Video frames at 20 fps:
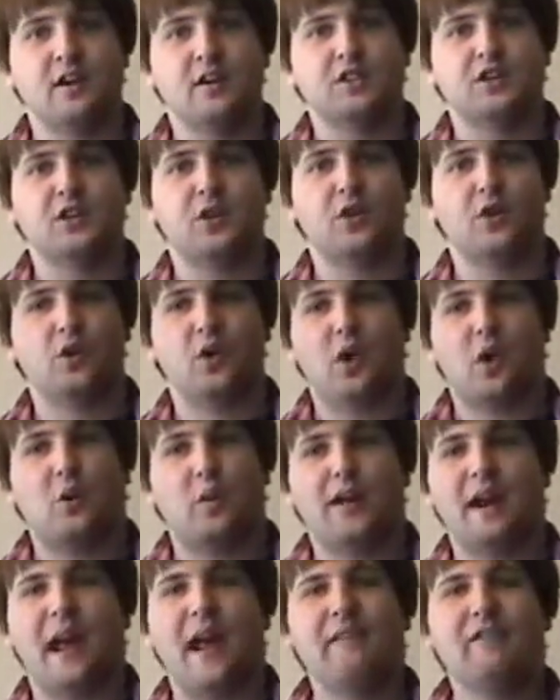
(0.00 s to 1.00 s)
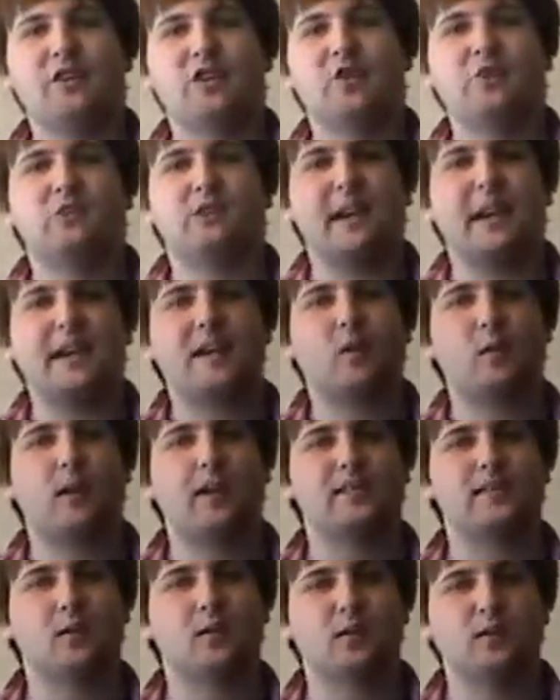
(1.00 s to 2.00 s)
So whenever you take
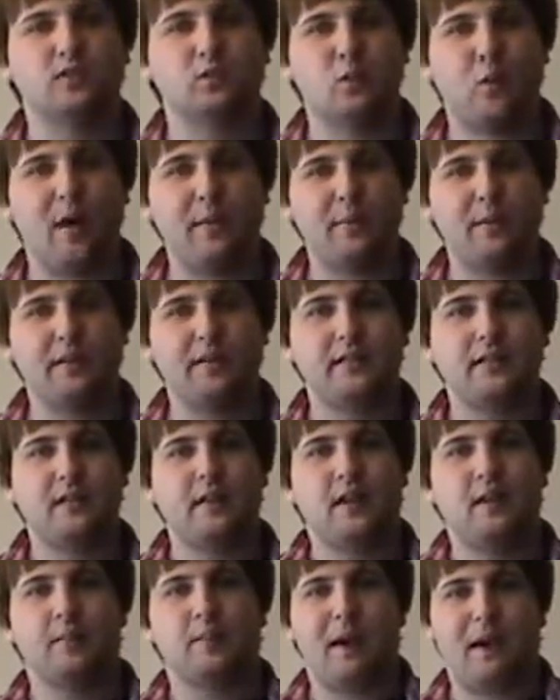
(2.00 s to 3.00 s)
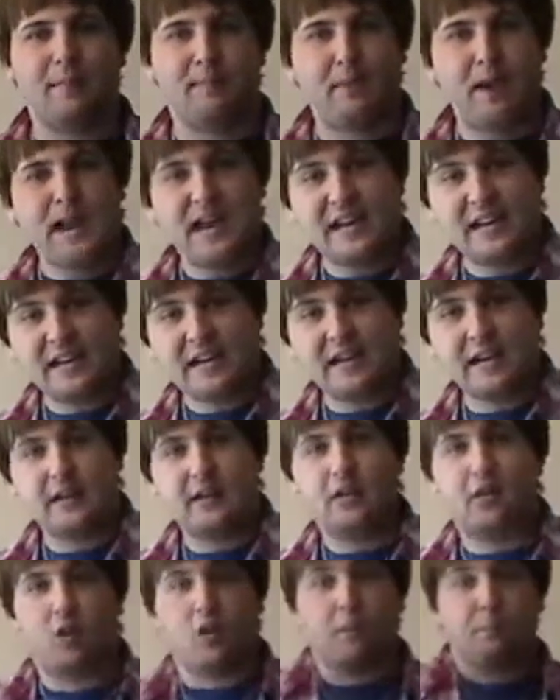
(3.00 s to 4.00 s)
away someone's weapon by pinning
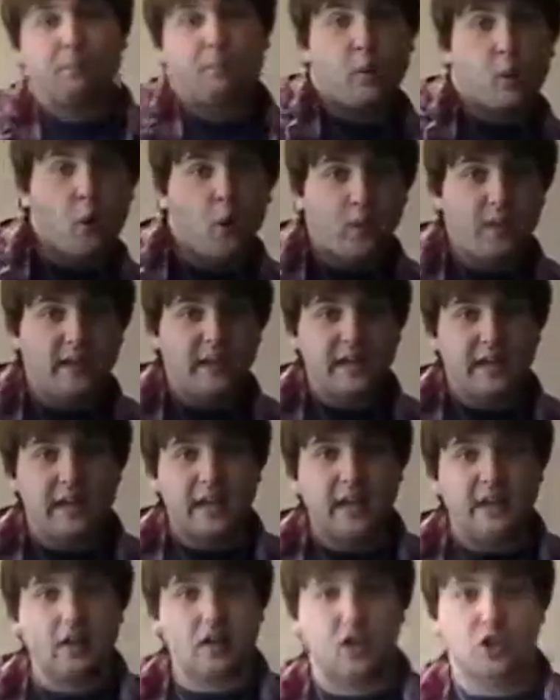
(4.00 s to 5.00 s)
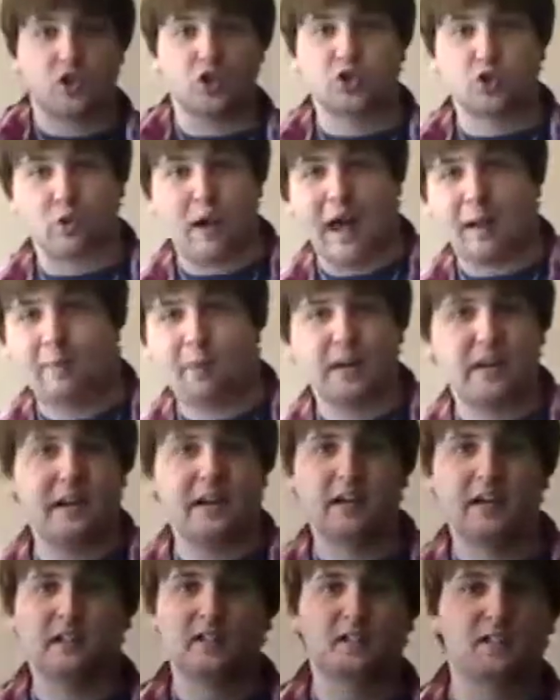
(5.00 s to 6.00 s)
it or pulling it or trapping
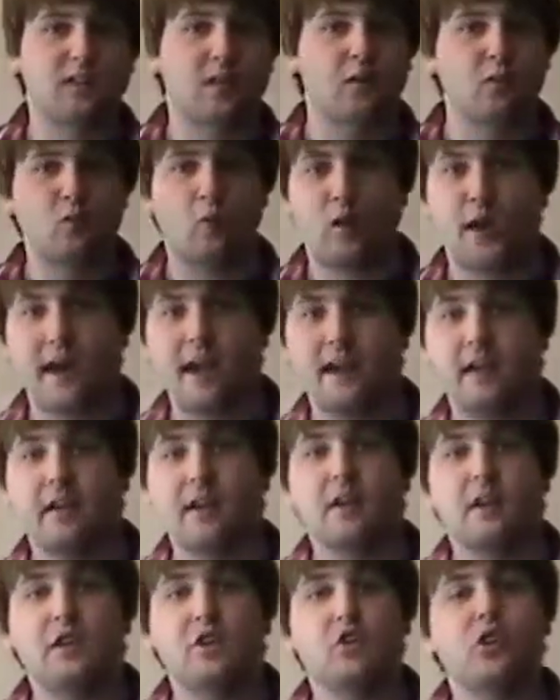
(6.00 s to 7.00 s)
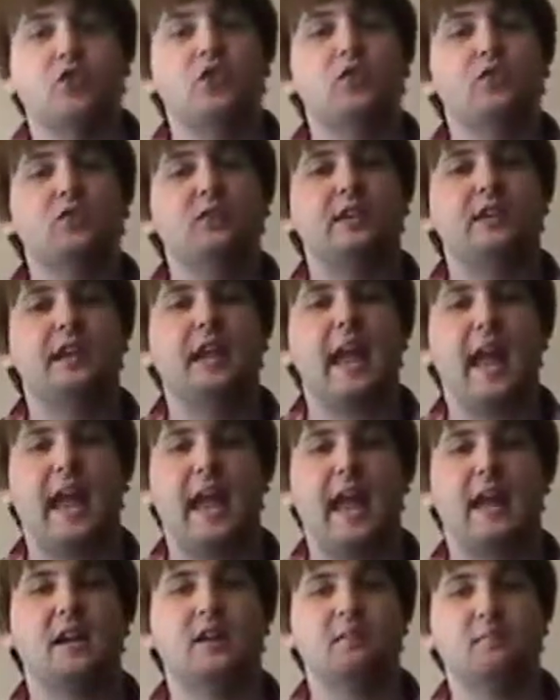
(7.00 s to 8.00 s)
it in some way, you're using
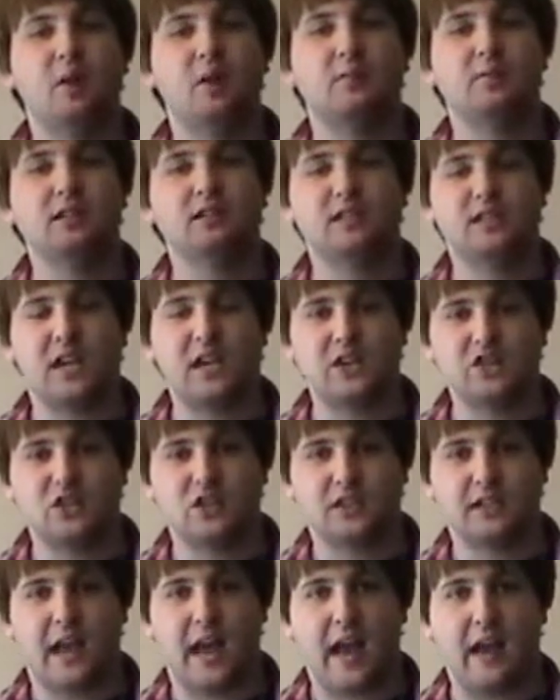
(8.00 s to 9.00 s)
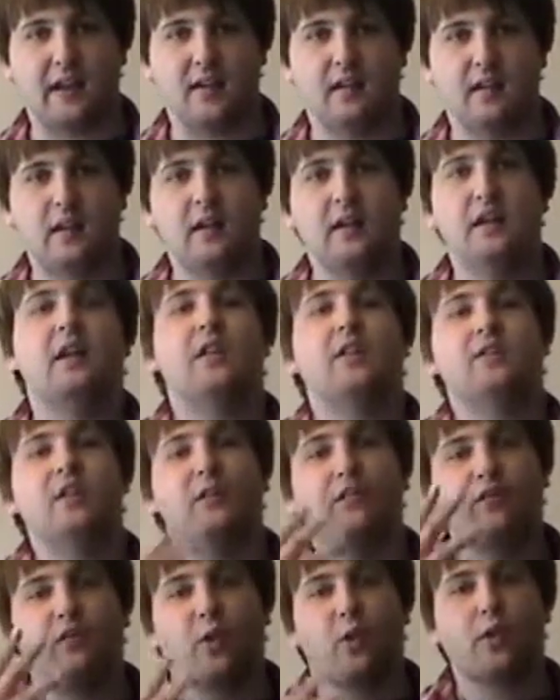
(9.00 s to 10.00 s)
hand immobilization attack.
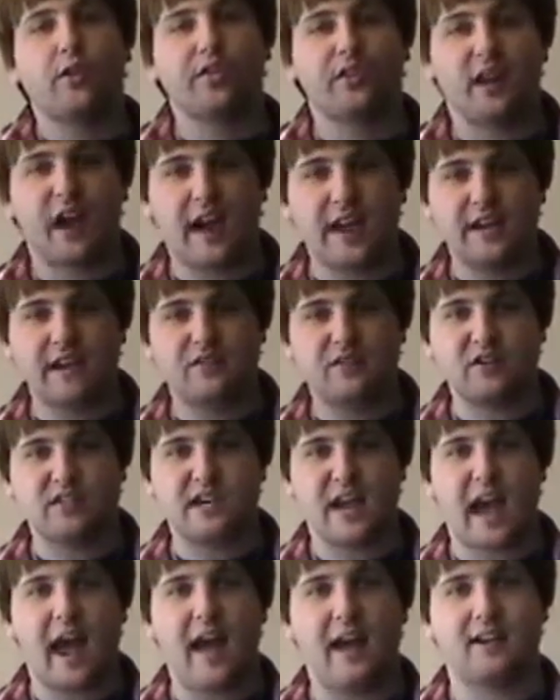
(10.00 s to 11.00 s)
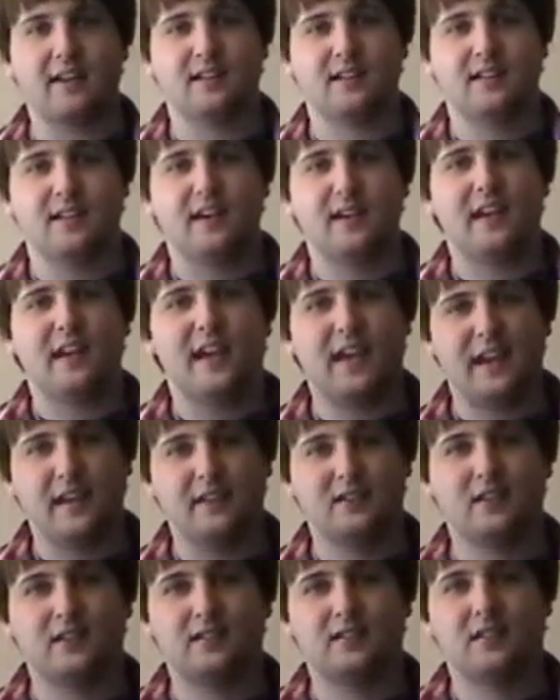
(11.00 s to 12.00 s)
The 4th kind of attack
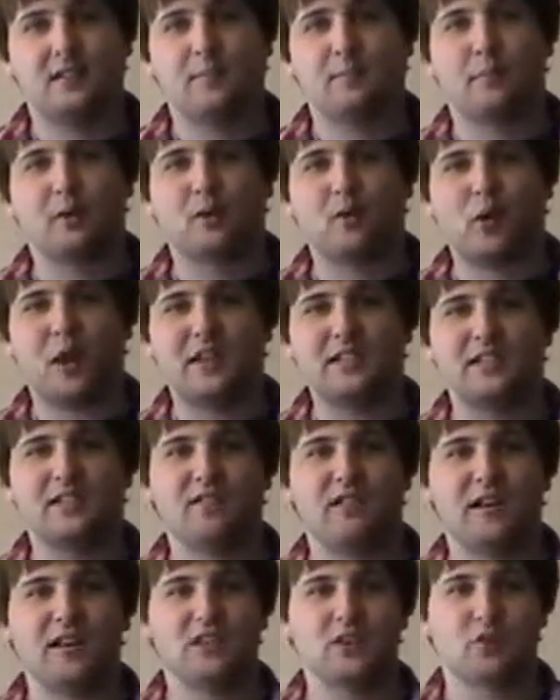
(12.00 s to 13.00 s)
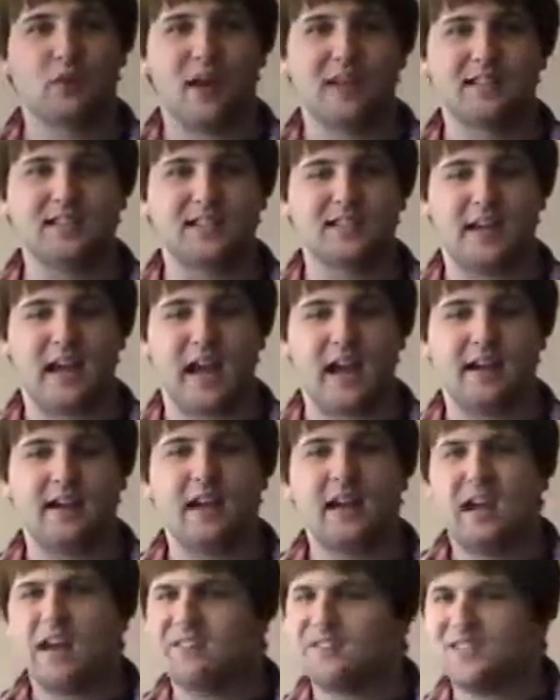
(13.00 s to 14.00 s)
is progressive indirect attack,
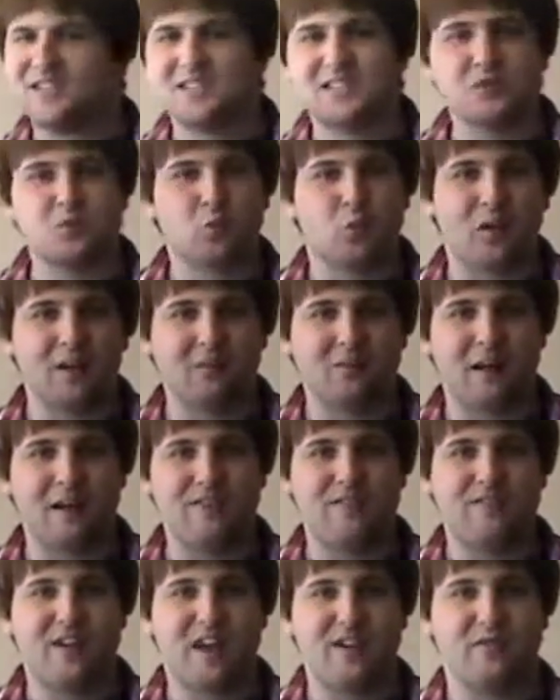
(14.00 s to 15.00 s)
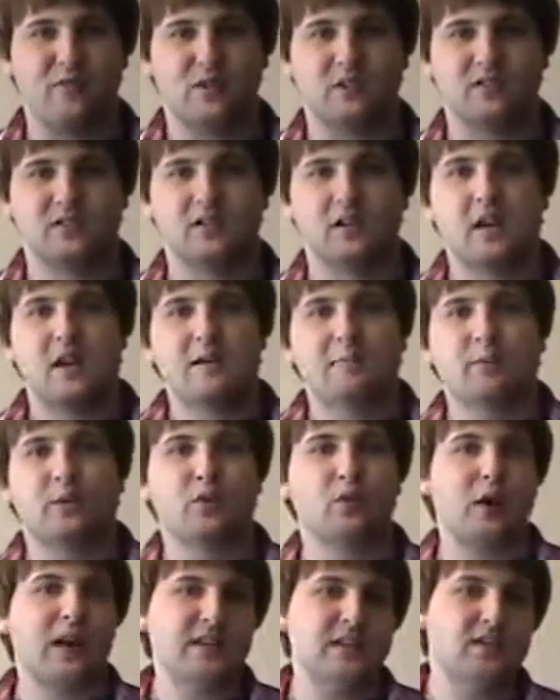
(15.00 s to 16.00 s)
and this is one of my favorites.
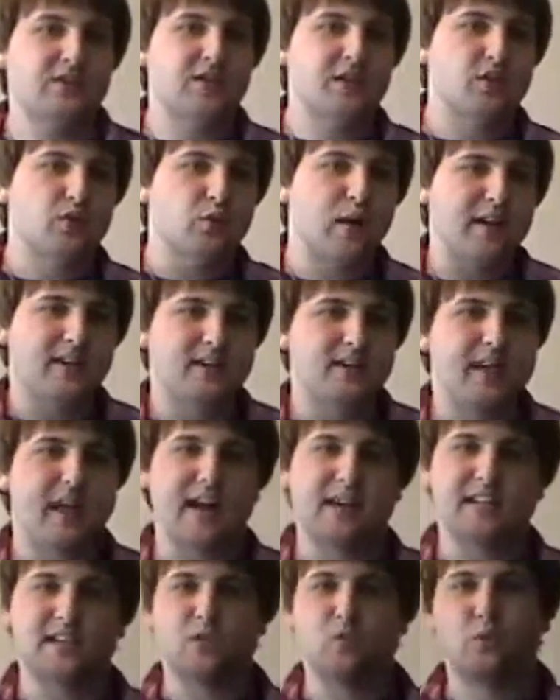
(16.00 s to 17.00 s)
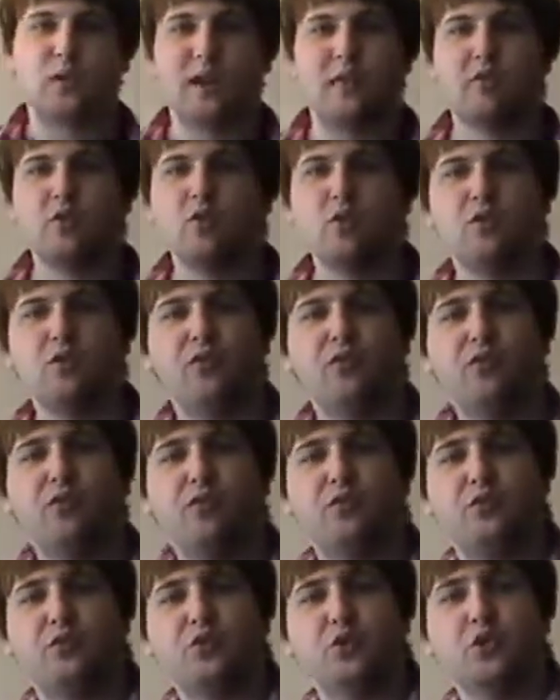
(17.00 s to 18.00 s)
Progressive indirect attack is whenever you
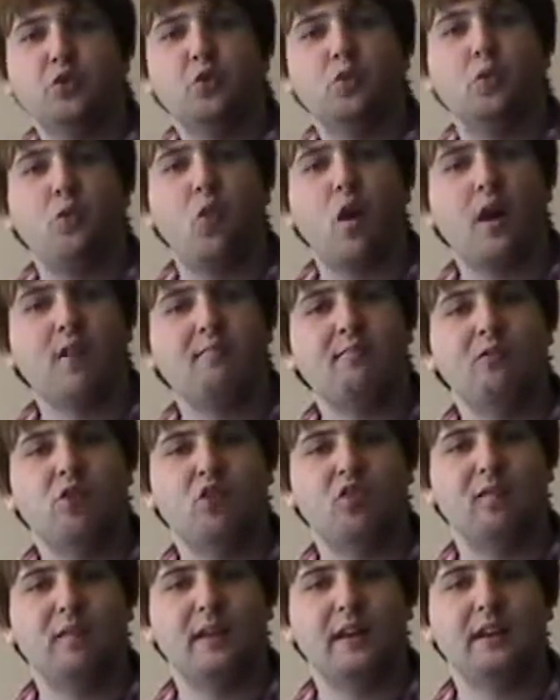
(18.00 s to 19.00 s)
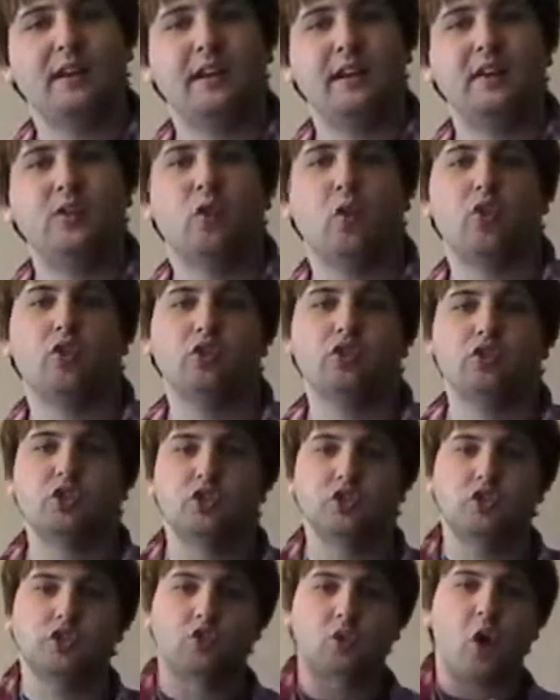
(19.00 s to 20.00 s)
do one movement in order
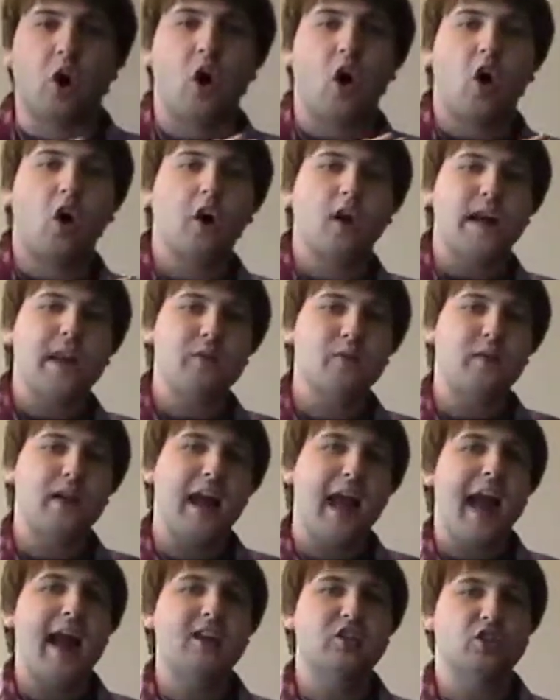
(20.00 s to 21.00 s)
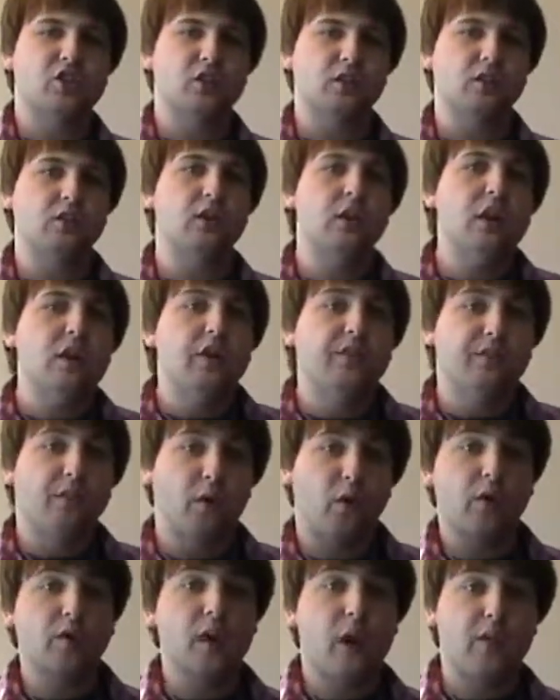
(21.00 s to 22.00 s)
to draw a reaction
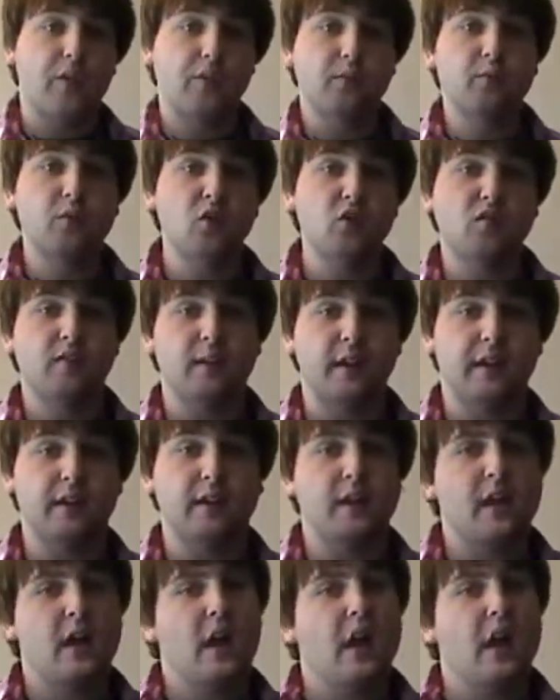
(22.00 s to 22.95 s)
for another movement.